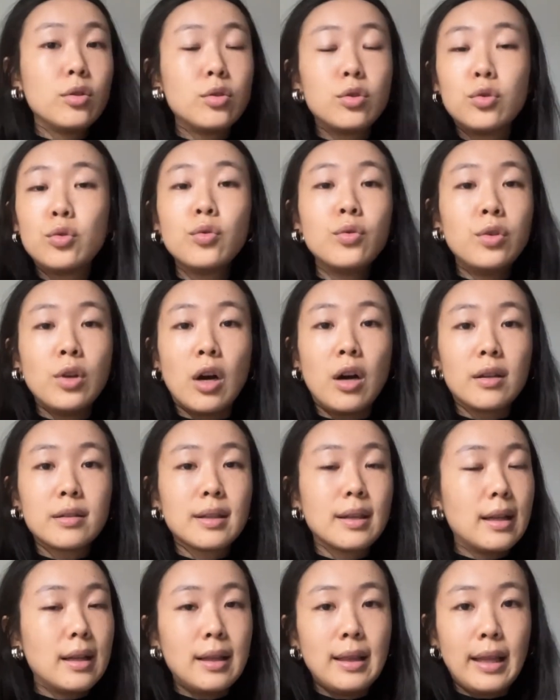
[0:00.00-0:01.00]
do not
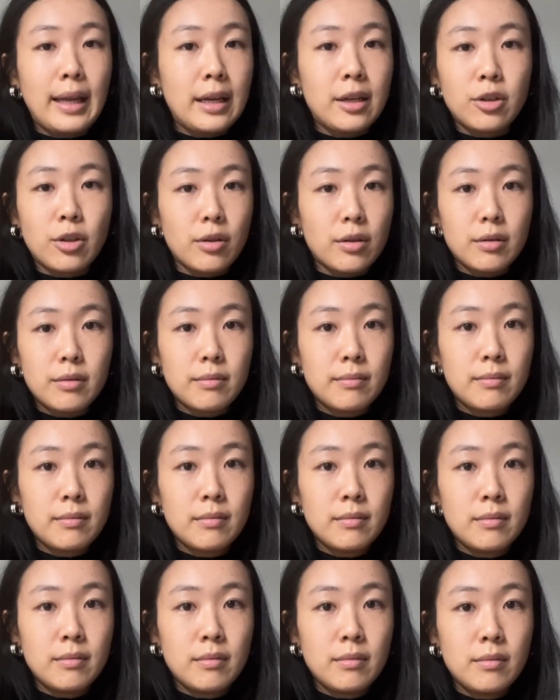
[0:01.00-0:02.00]
linger.
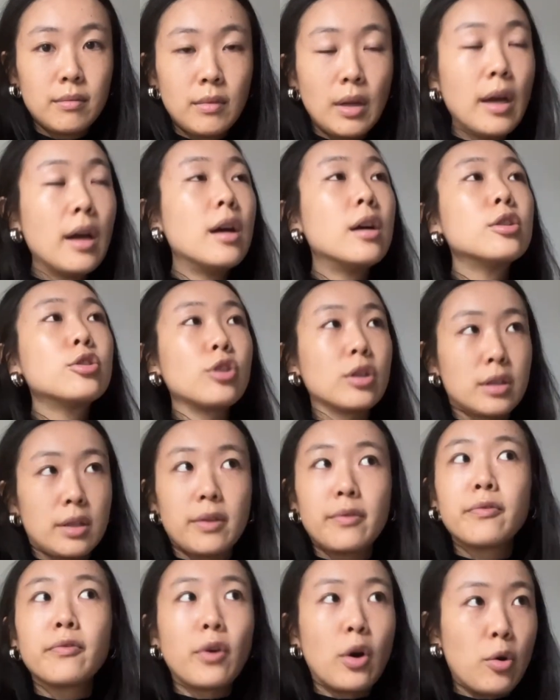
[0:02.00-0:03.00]
Just
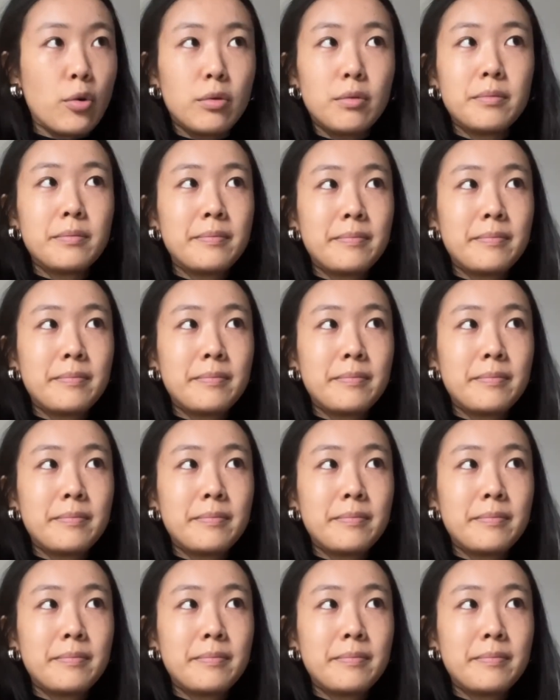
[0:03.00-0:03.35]
throw.